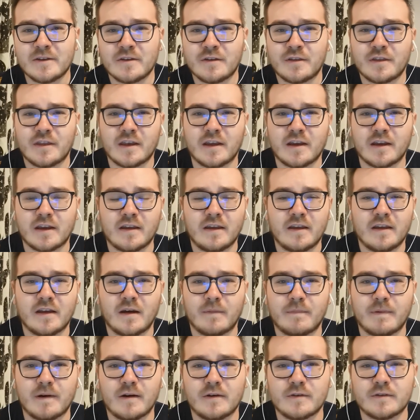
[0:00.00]
you think
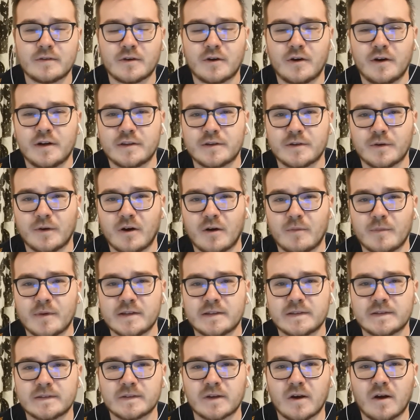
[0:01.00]
about Koit
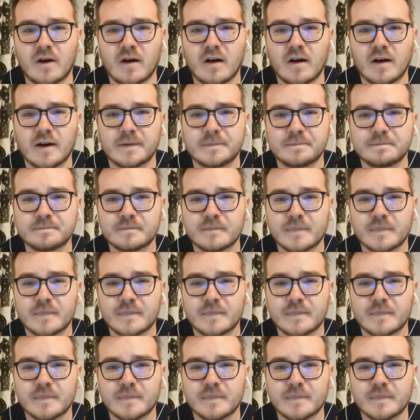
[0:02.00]
Toome's song.